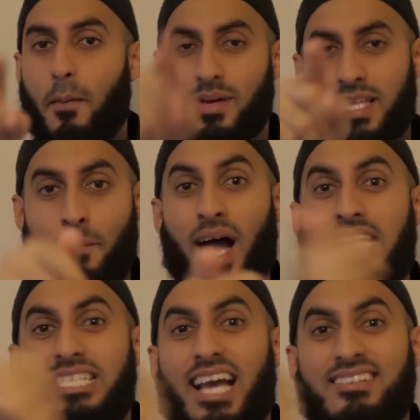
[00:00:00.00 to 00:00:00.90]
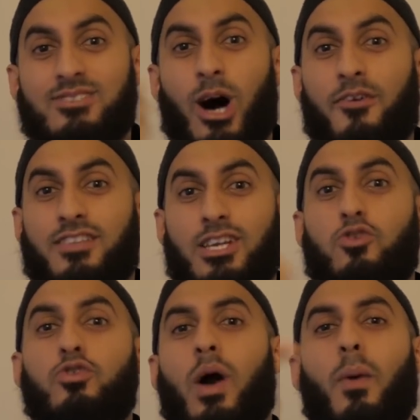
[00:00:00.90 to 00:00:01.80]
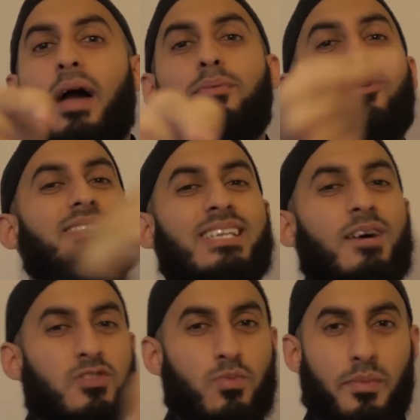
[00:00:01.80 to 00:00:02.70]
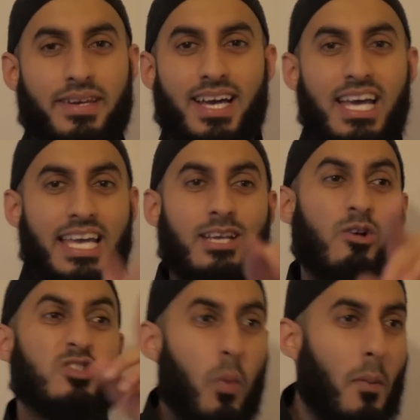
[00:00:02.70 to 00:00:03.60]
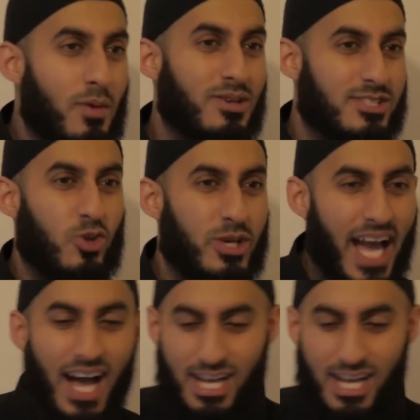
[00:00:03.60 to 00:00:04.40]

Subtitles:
But the man chases after the dunya. Why? Because he loves the woman. He knows the woman wants the dunya,